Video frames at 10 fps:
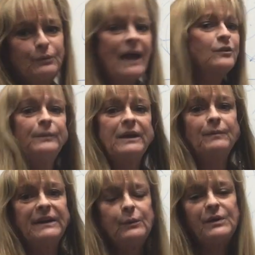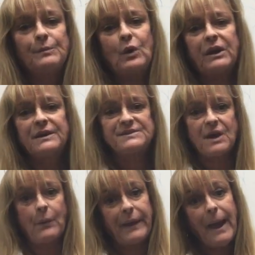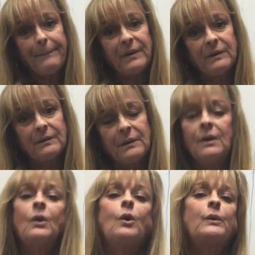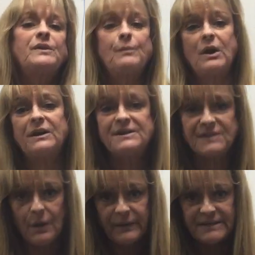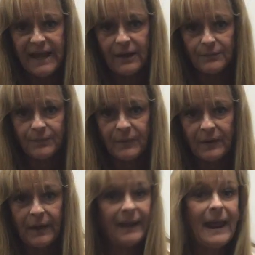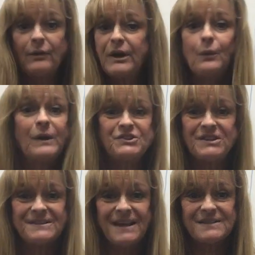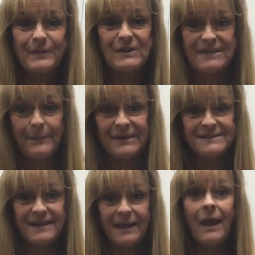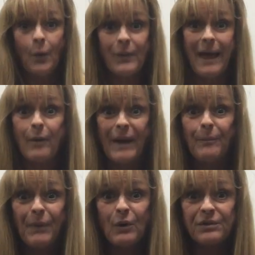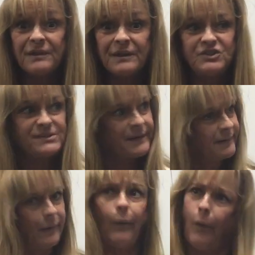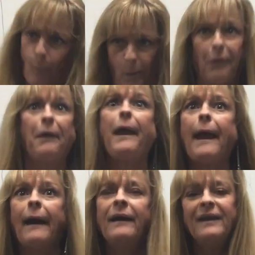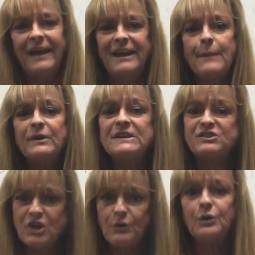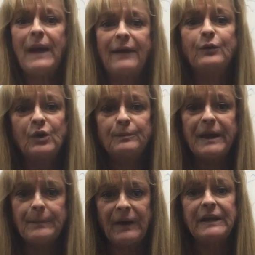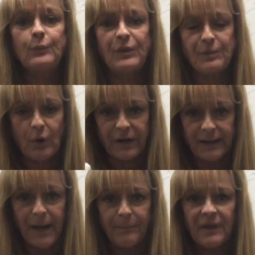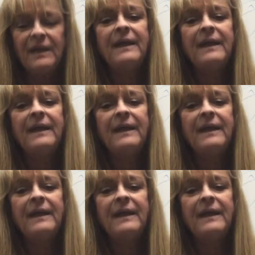you rather make money when the market is going up or when the market is going down? And I don't care what she says, because I'm going to say, well, how about both? And she's going to go, well, yeah. And I'm going to show you how you can make money with the market up